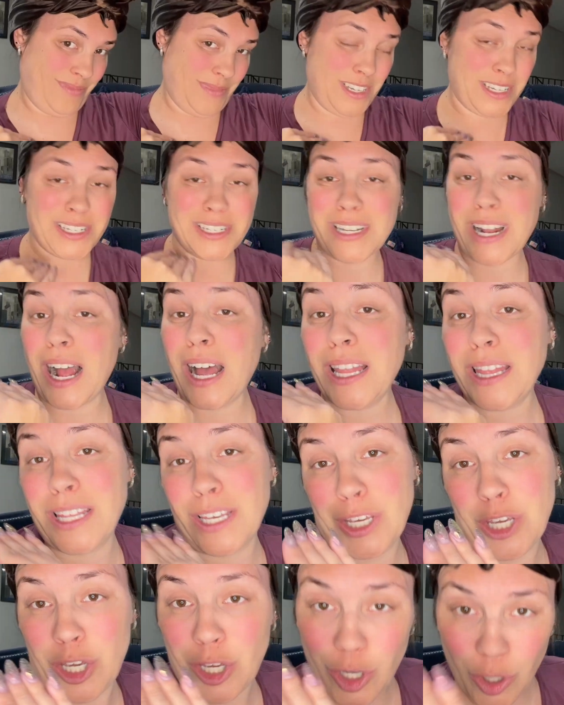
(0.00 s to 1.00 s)
This is not the
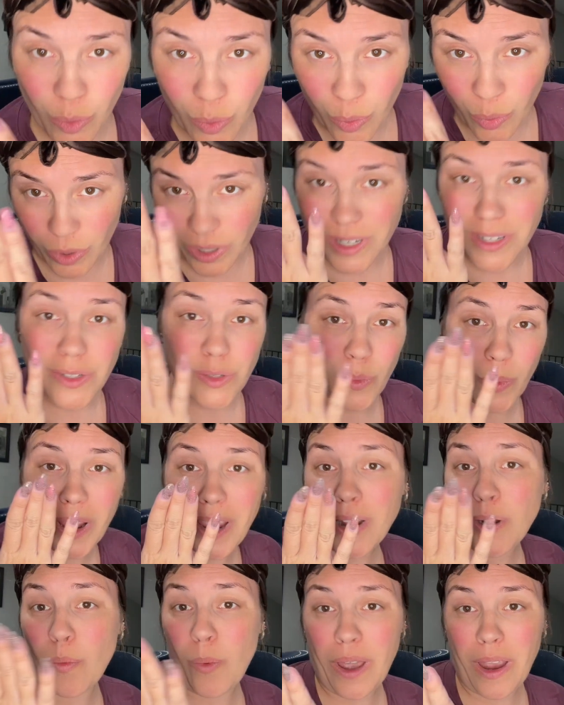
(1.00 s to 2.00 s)
cutest way
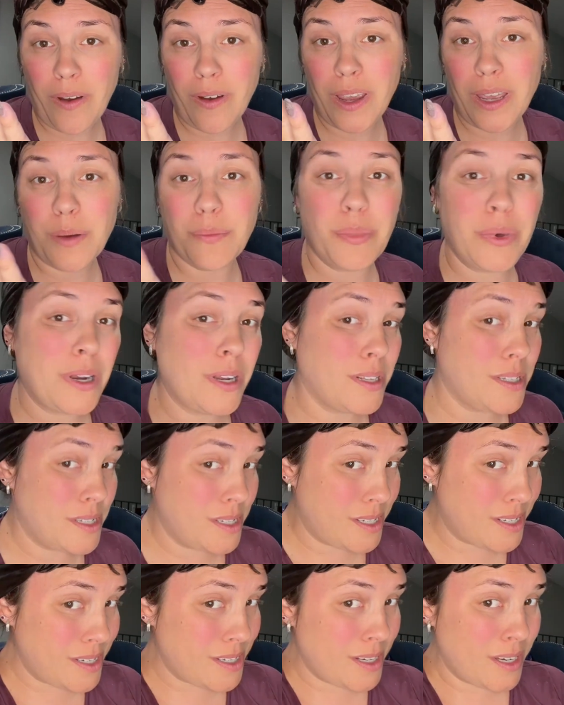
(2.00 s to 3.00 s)
to wear it, but
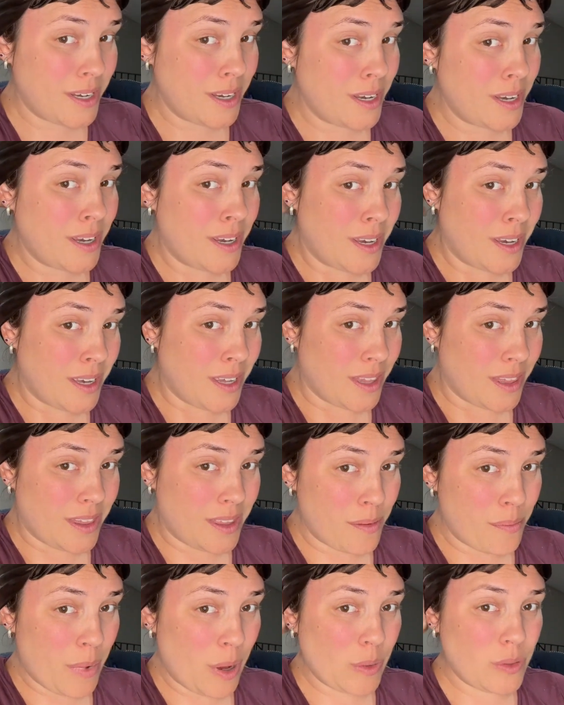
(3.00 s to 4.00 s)
it's the
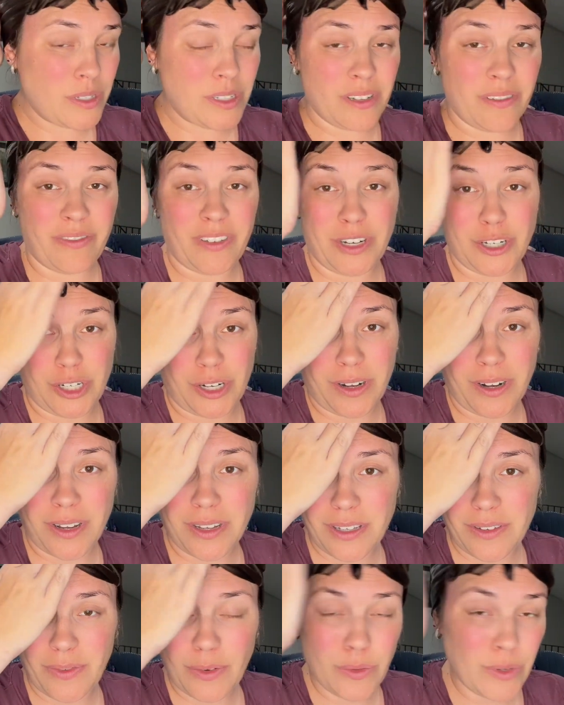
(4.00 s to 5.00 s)
most efficient,
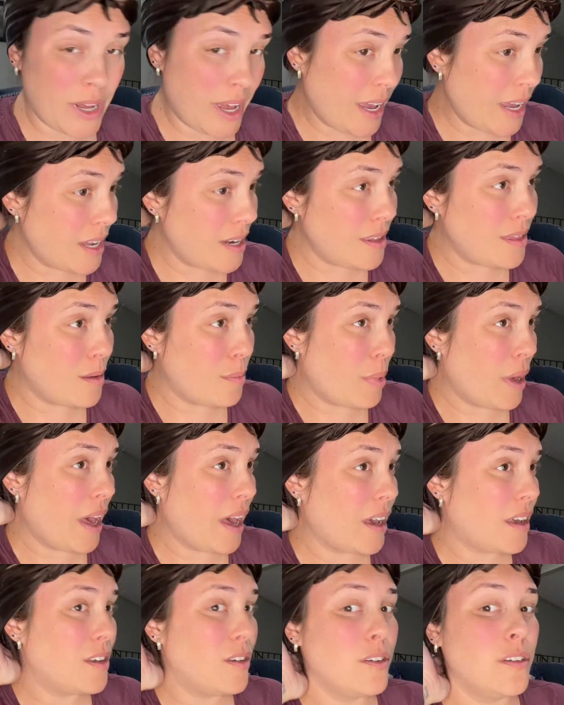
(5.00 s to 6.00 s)
because if you tie it in the
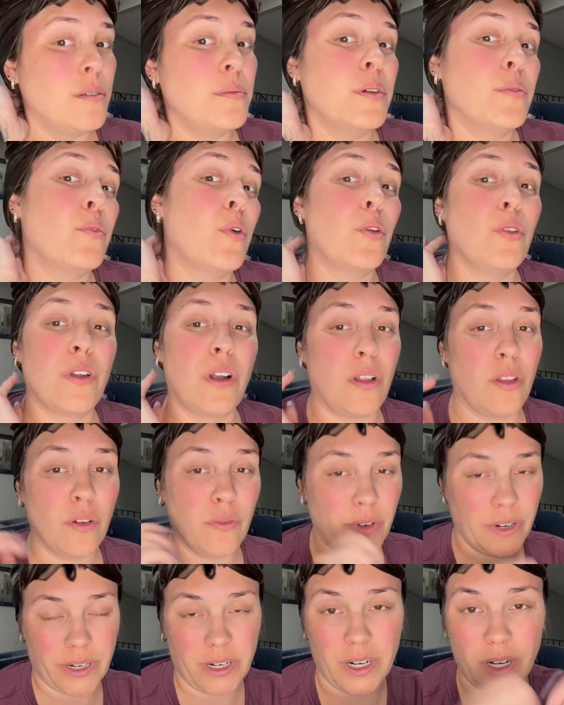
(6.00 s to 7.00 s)
back, you're gonna be rolling all
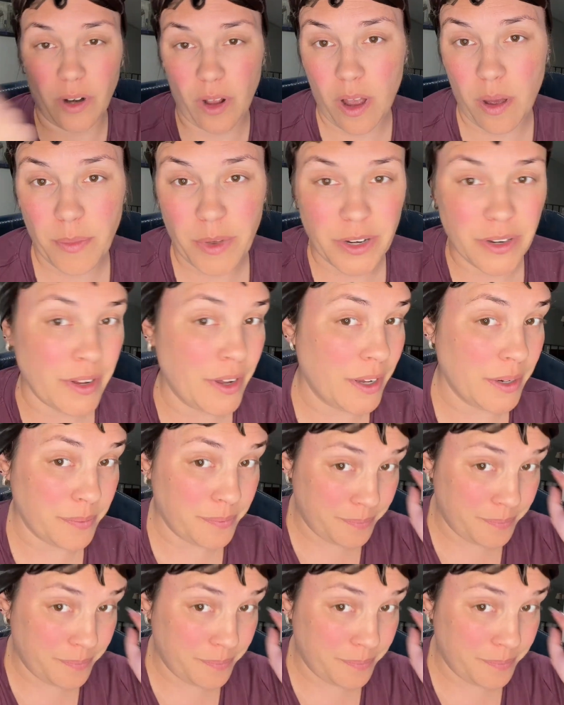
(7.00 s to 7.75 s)
over it and it'll come undone.